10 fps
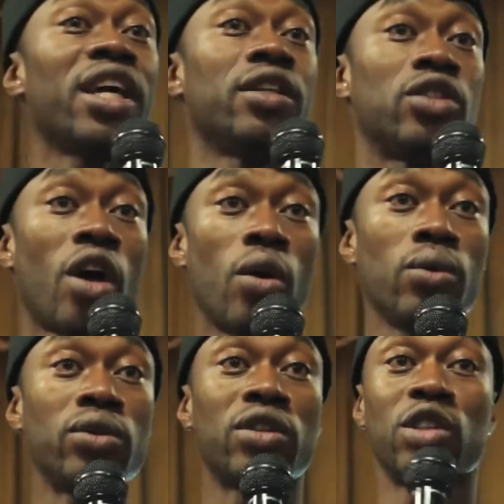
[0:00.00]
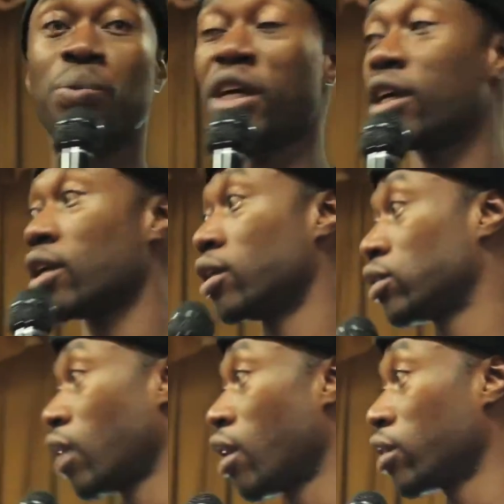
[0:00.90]
in tones to speaking in
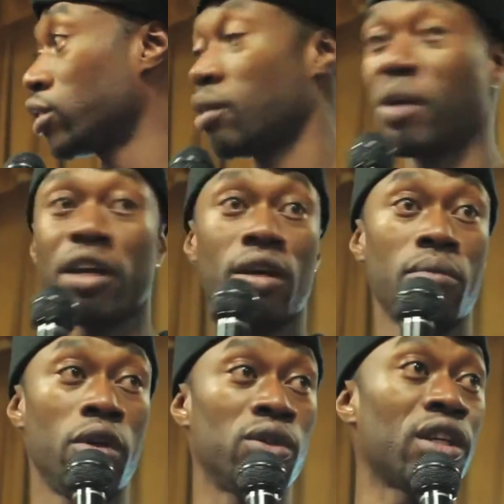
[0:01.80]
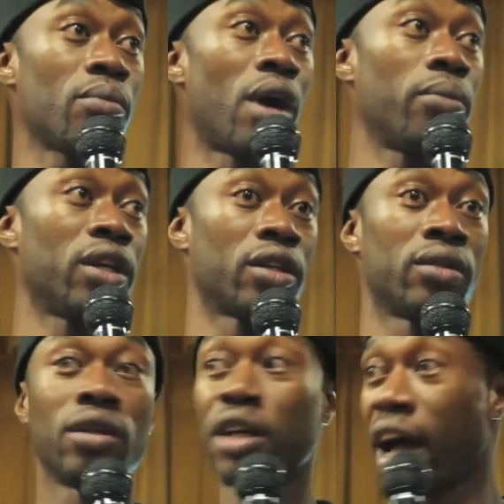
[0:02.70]
tongues to making music
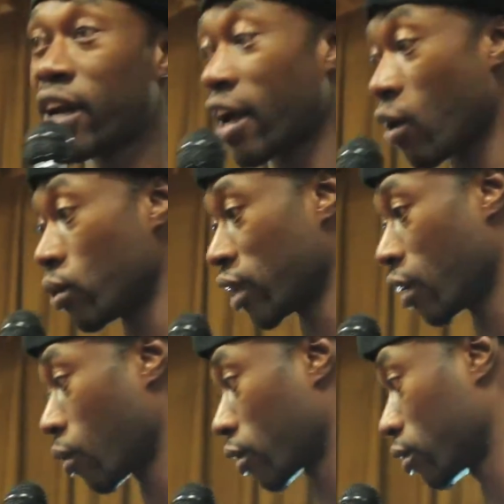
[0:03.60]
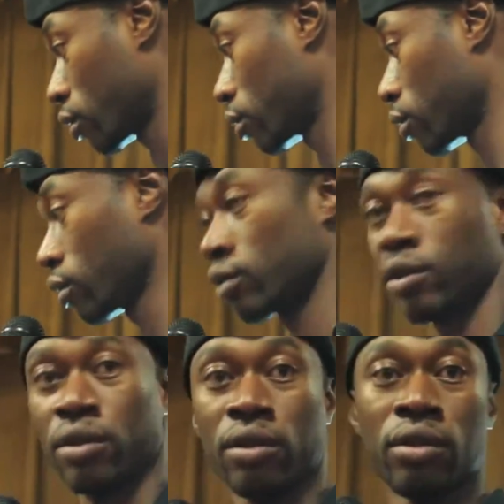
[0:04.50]
mumbling. Look how that whole thing worked.
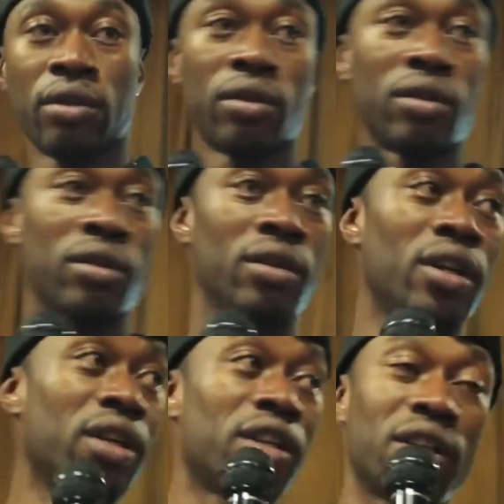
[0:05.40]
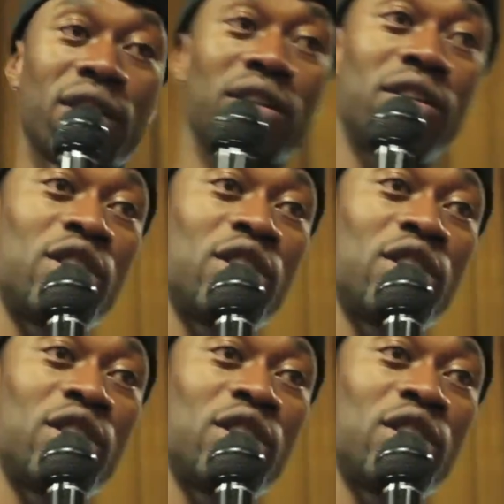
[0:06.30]
Look at the